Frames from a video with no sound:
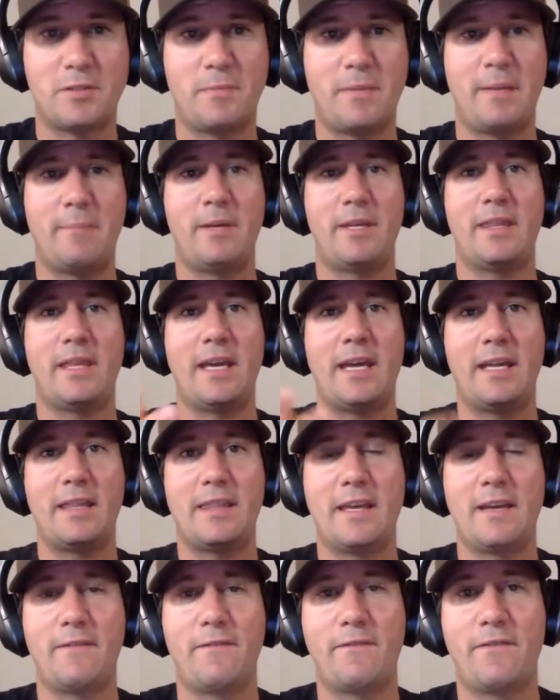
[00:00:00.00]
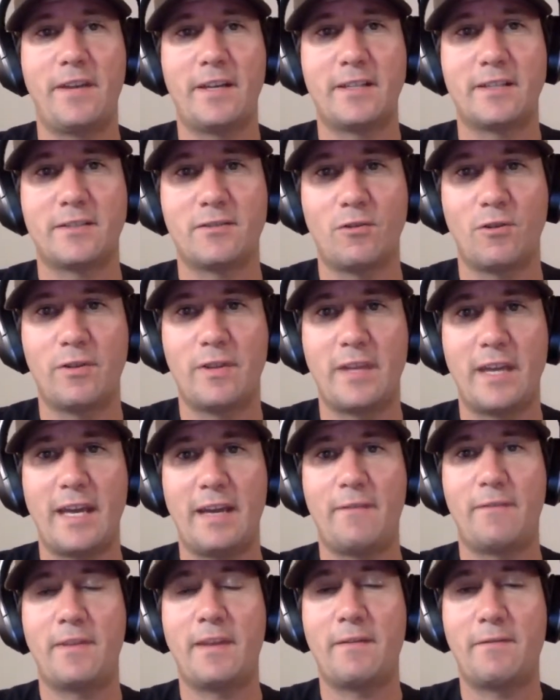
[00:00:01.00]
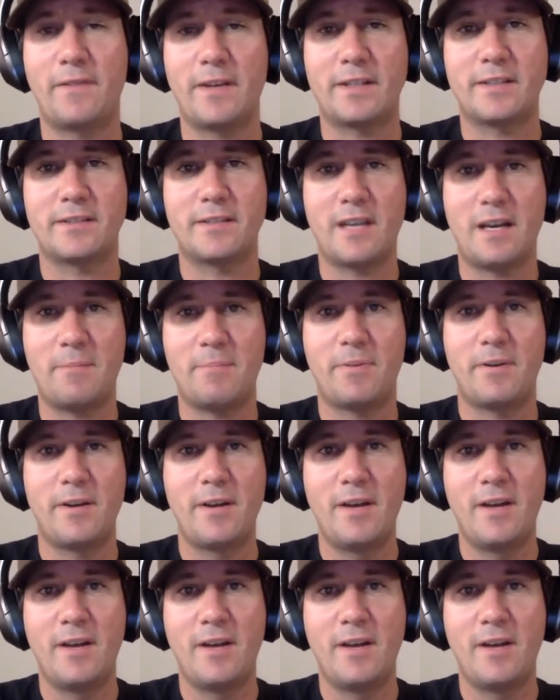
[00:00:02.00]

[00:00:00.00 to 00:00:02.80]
Maybe they fix or they fix up